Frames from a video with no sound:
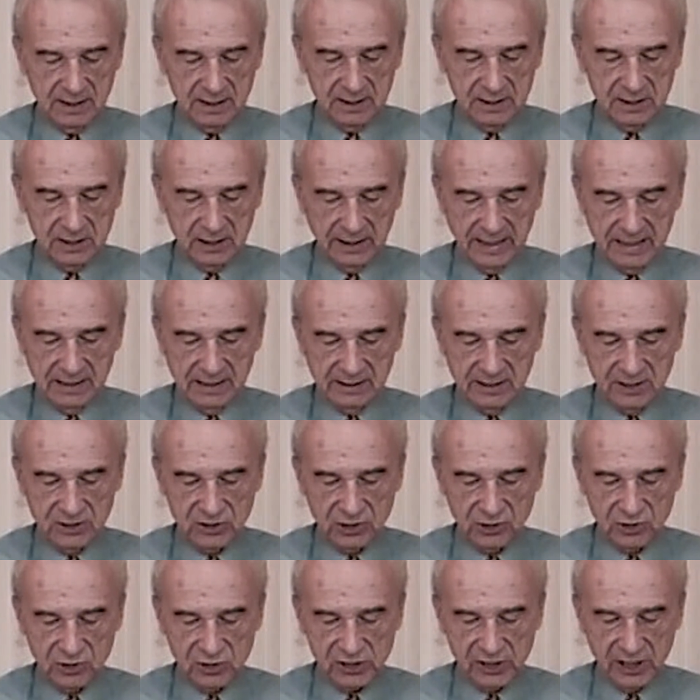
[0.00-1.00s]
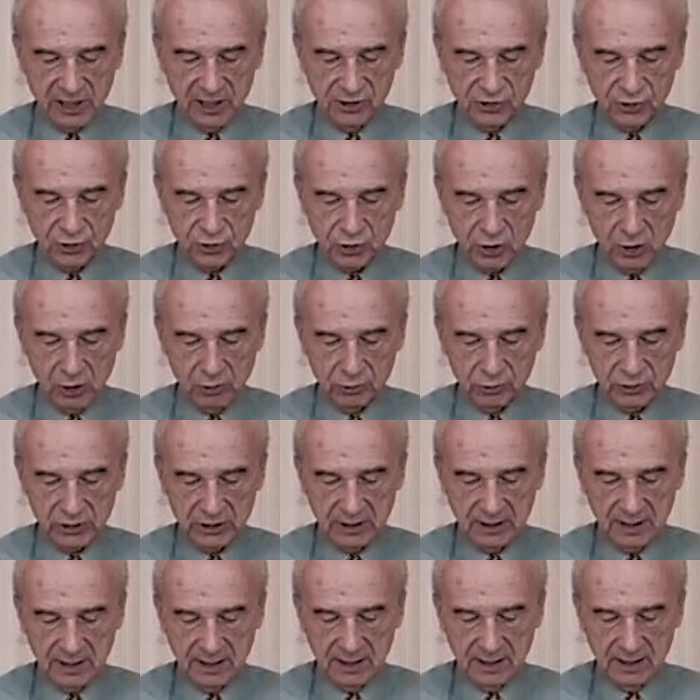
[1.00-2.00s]
The latest research shows
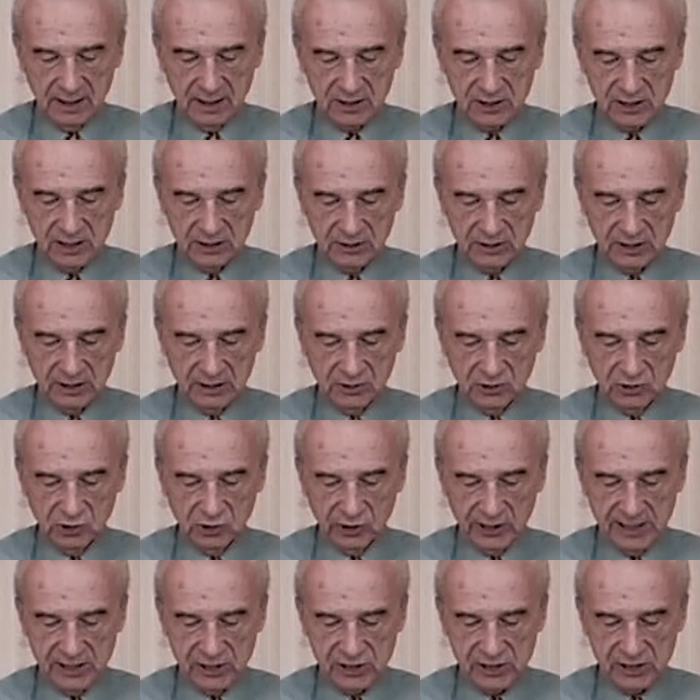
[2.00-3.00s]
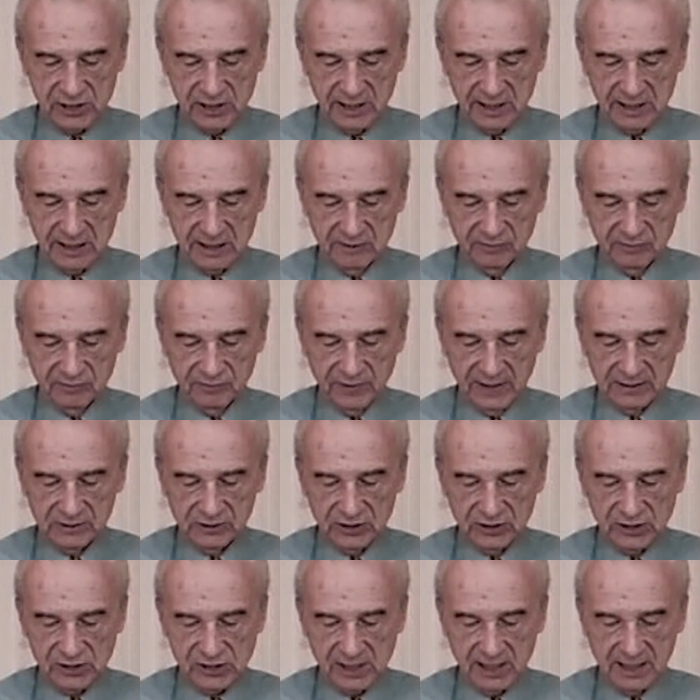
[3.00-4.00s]
that in Greece,
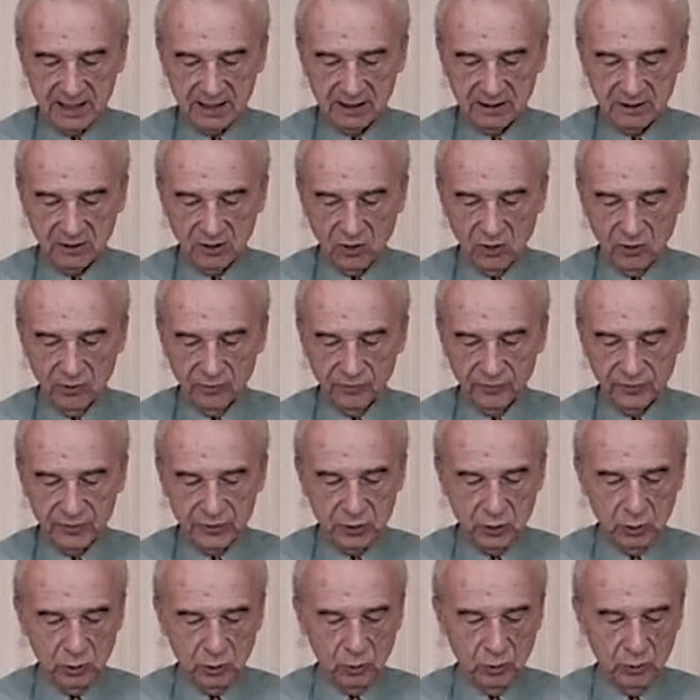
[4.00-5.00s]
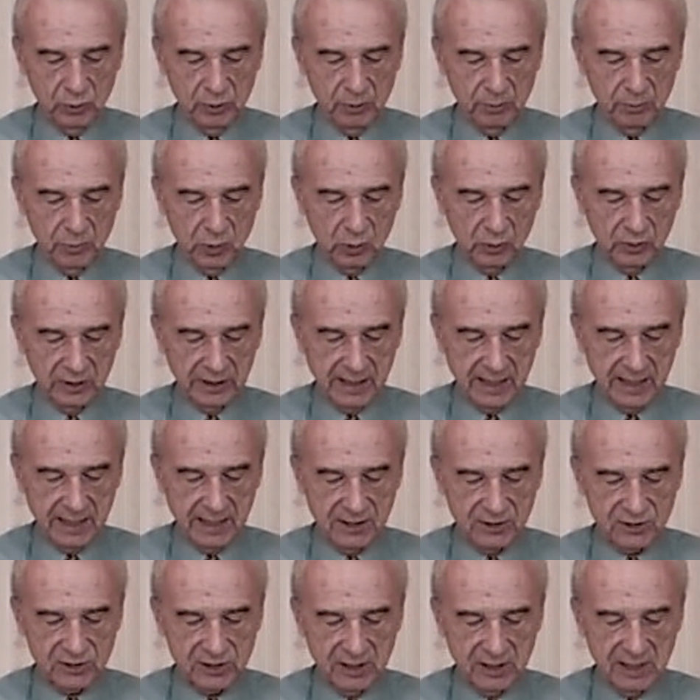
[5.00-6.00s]
infanticide of newborn
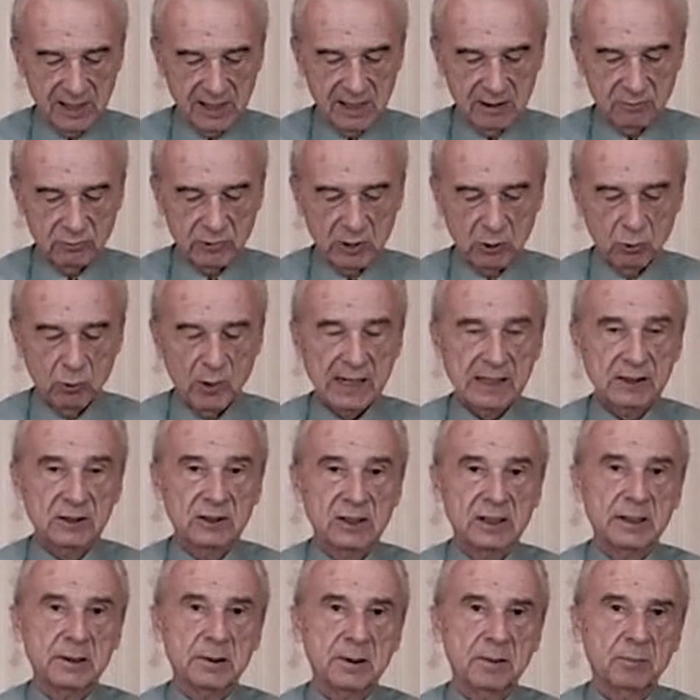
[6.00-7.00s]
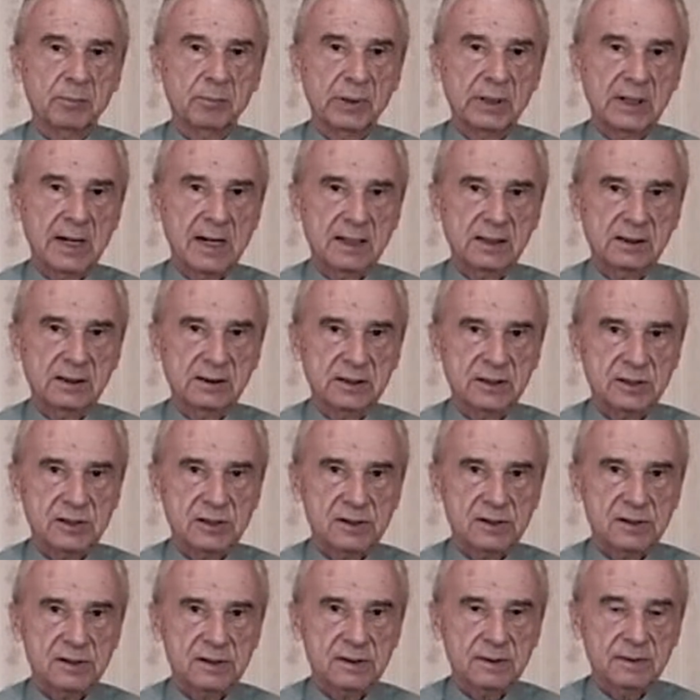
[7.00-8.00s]
girls were widely
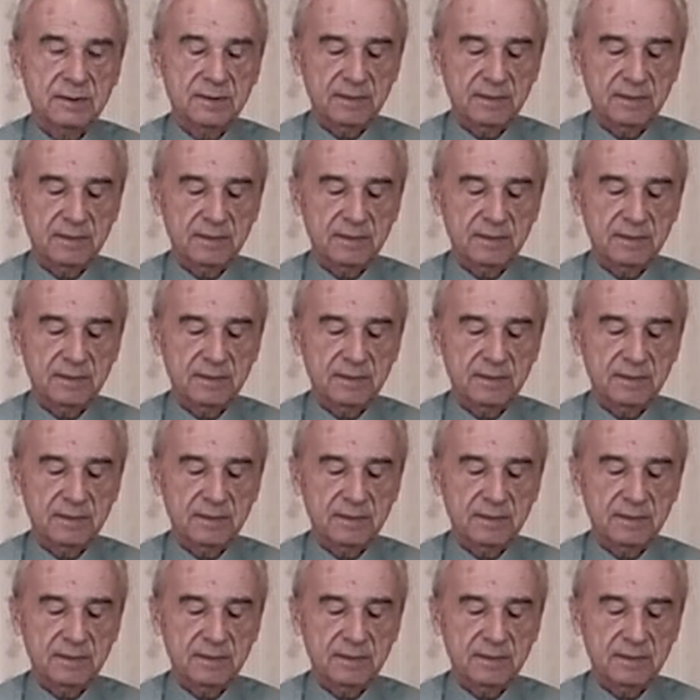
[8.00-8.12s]
practiced.